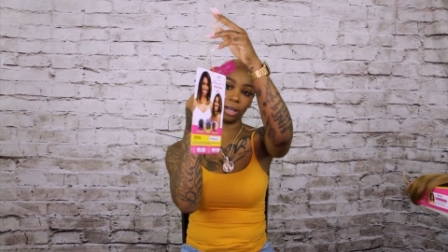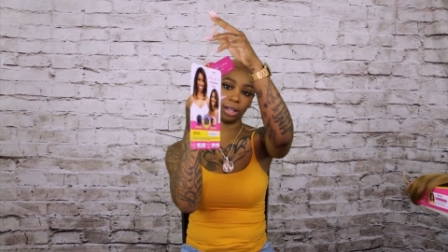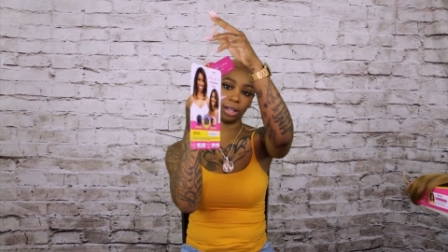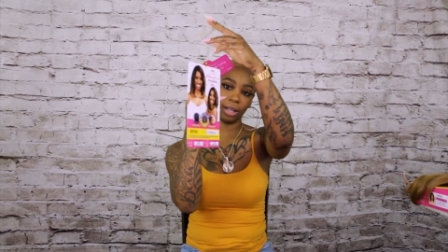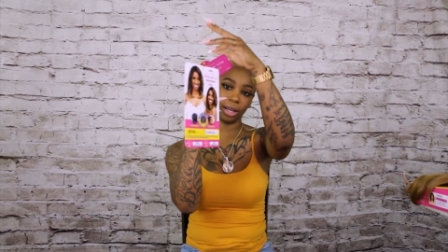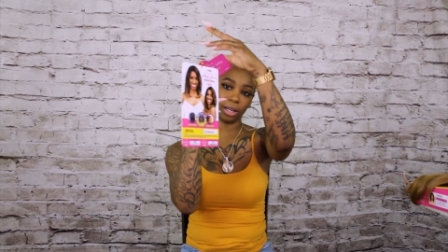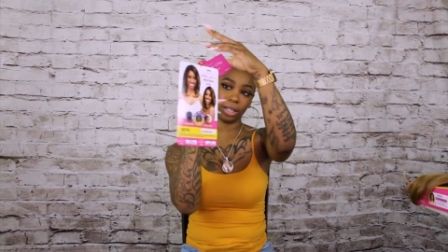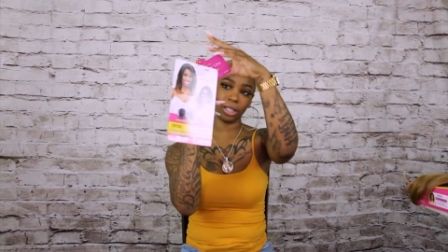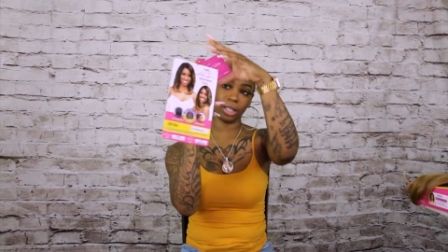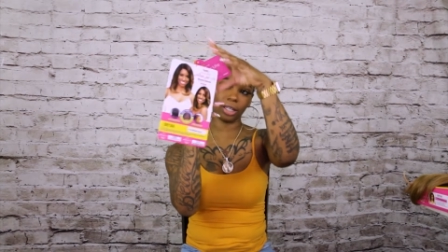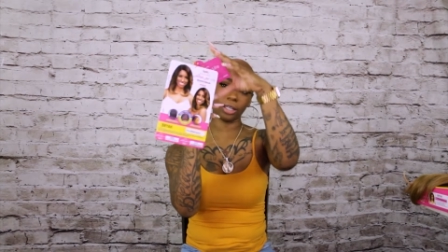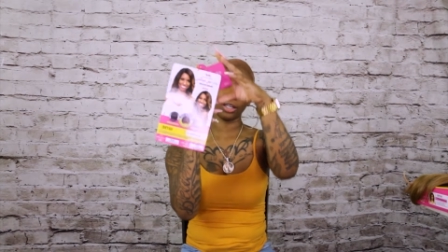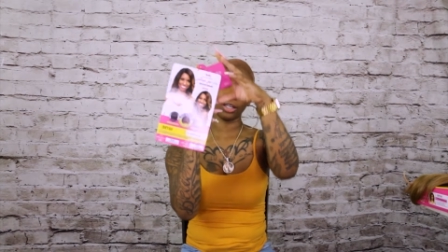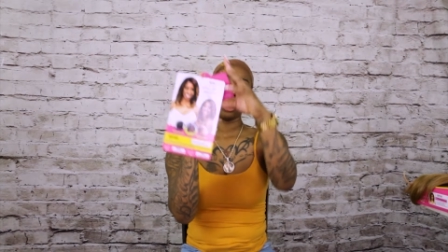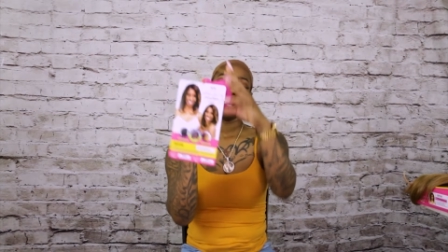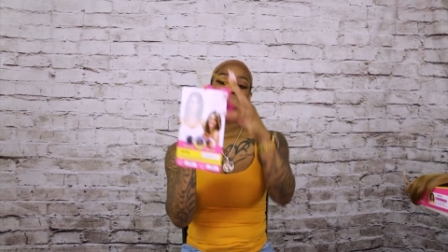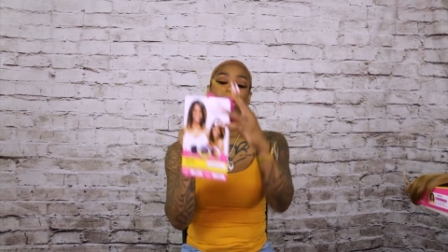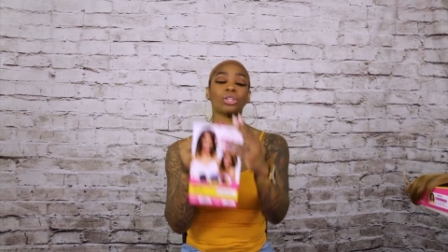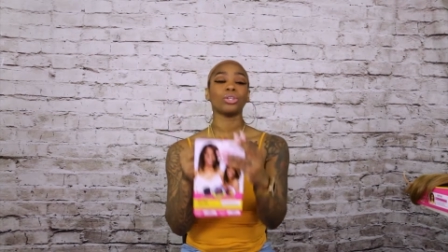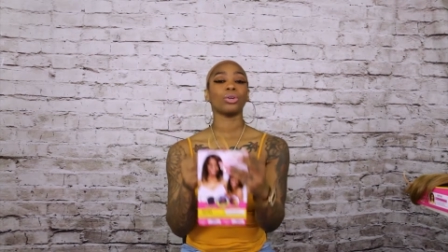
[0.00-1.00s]
collection
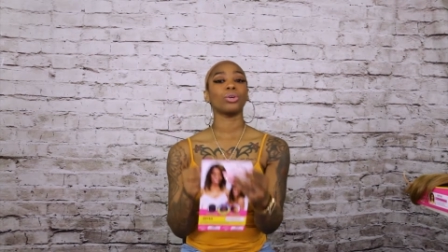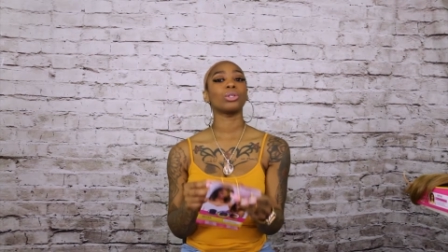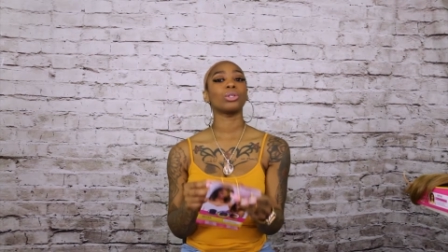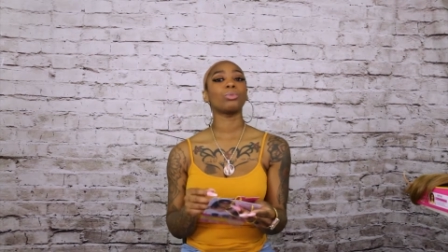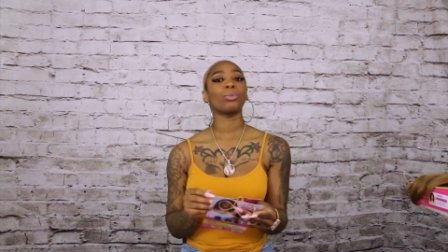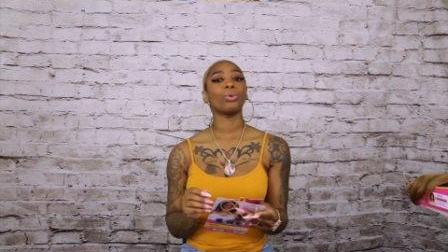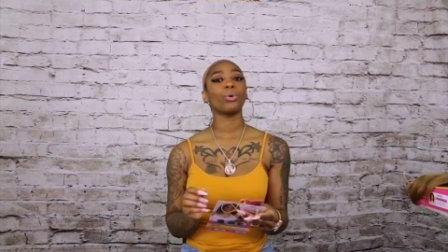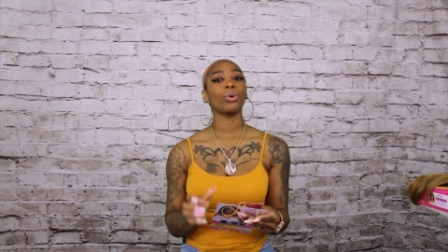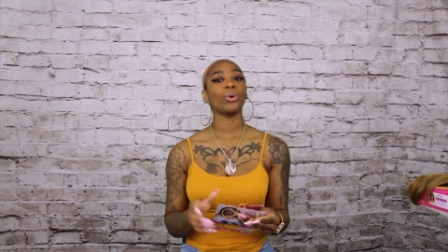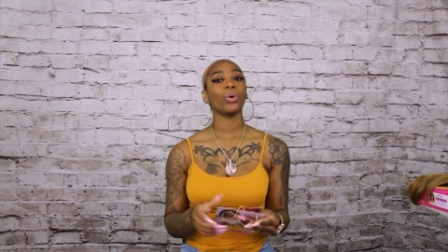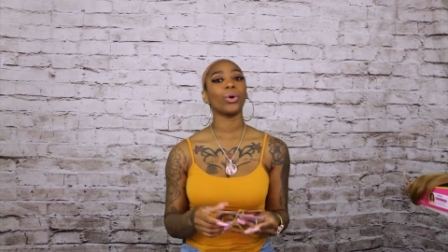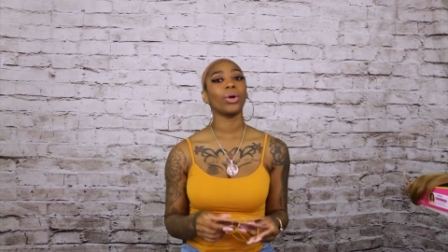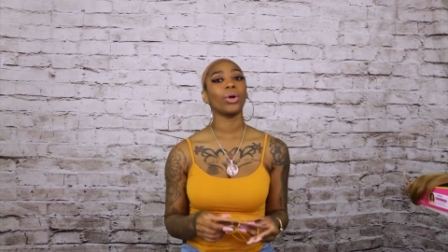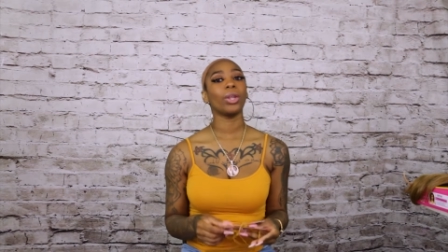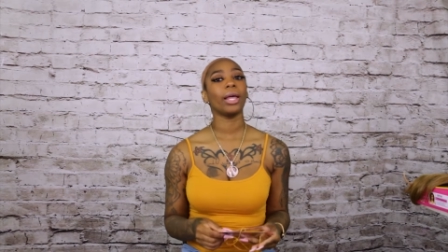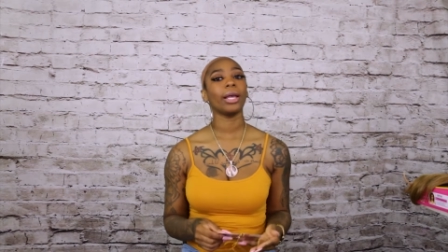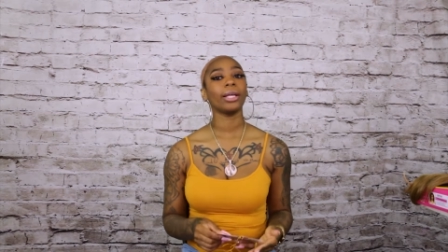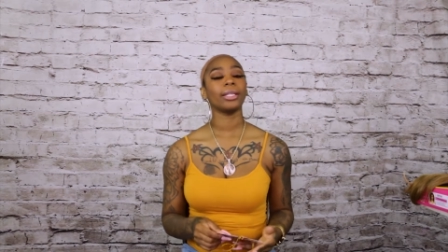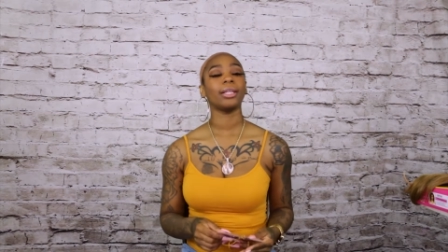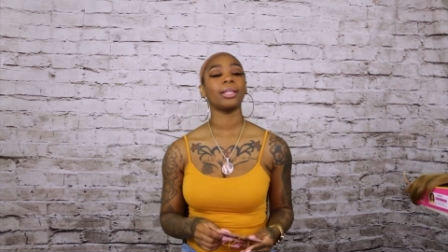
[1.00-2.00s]
so it's more
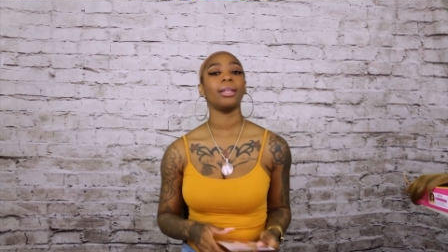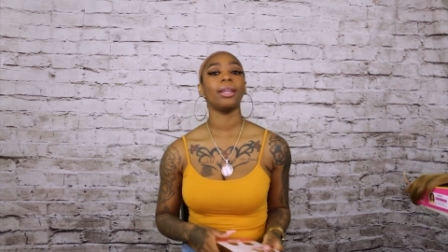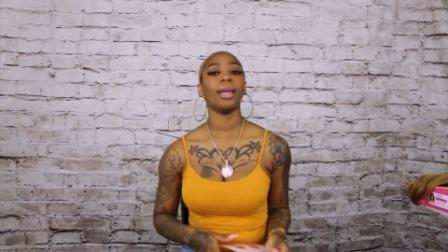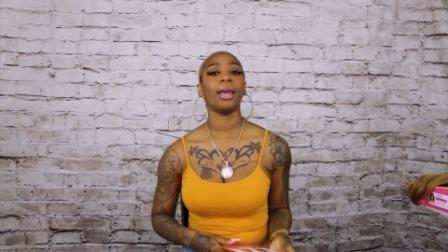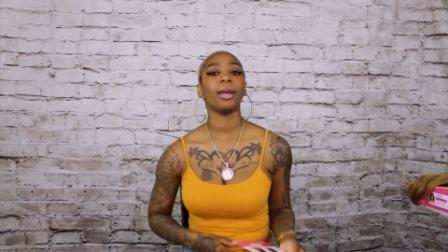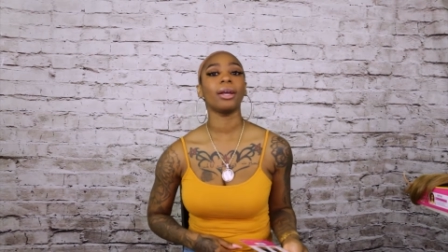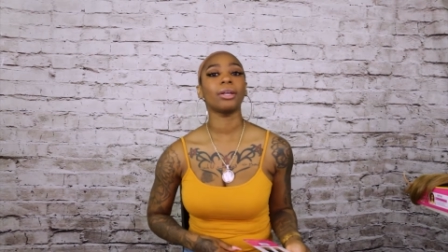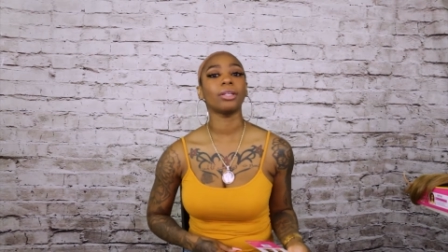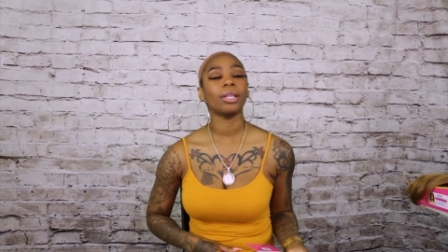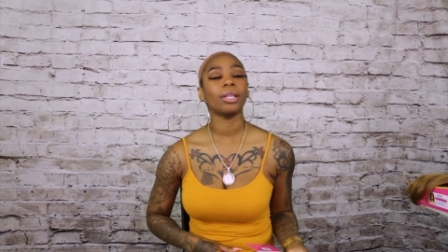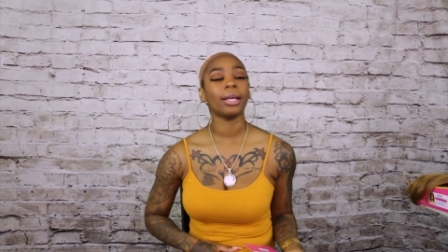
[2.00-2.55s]
on like the nat